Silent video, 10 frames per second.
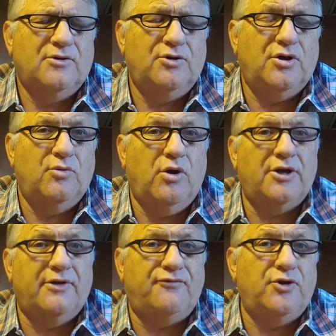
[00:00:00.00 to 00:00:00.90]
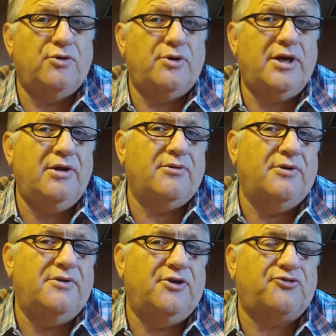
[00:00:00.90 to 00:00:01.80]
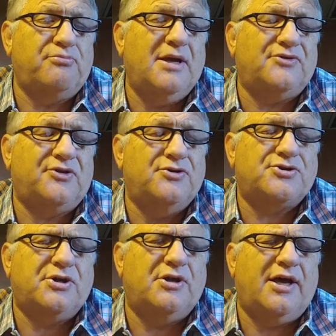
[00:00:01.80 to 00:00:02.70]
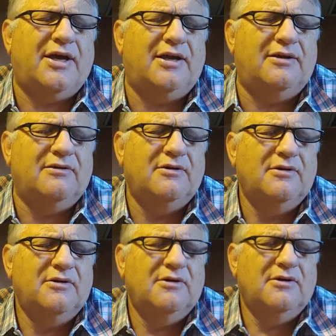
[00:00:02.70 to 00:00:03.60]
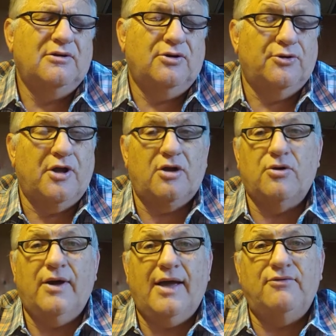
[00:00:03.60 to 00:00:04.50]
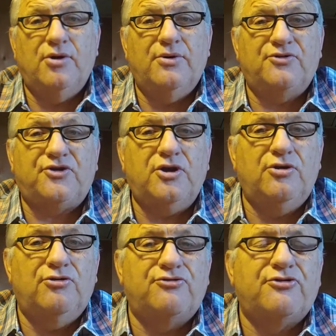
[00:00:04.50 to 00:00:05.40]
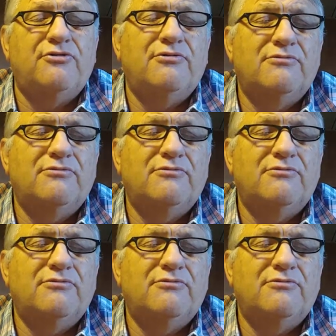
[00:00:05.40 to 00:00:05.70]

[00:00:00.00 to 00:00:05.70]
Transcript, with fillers: You know what? If you're hearing this message today, you're not going to have no excuse